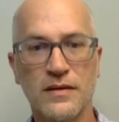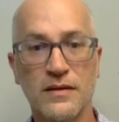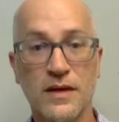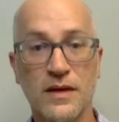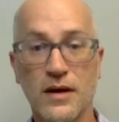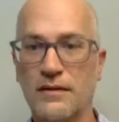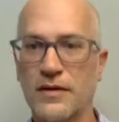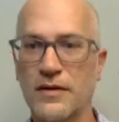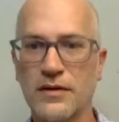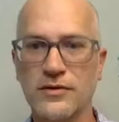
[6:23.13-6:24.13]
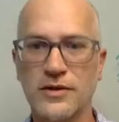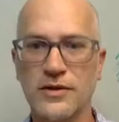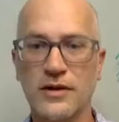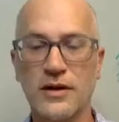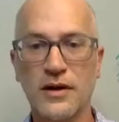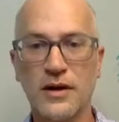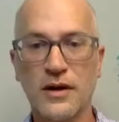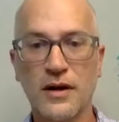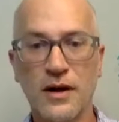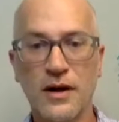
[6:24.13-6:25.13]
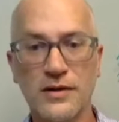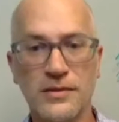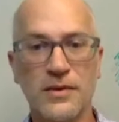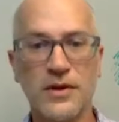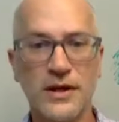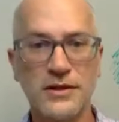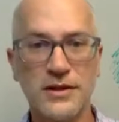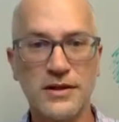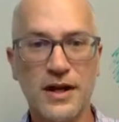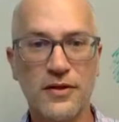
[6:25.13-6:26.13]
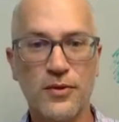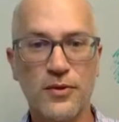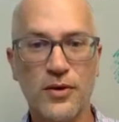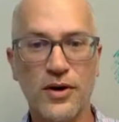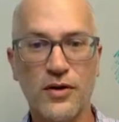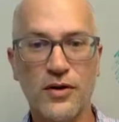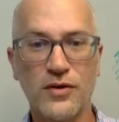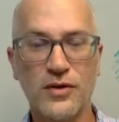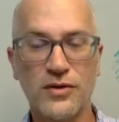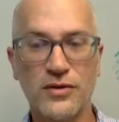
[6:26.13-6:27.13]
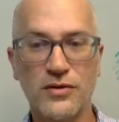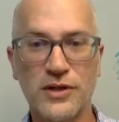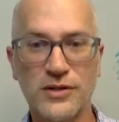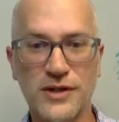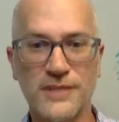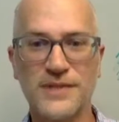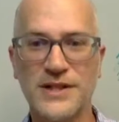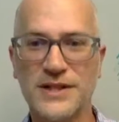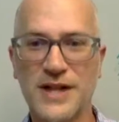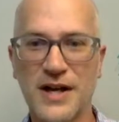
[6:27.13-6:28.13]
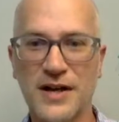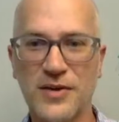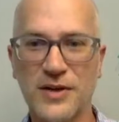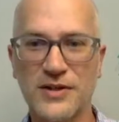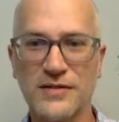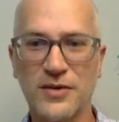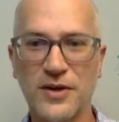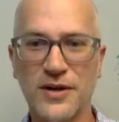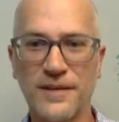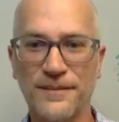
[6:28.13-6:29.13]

Oh, very interesting. Awesome. Let's throw it over to Chelsea. She's got a question for you.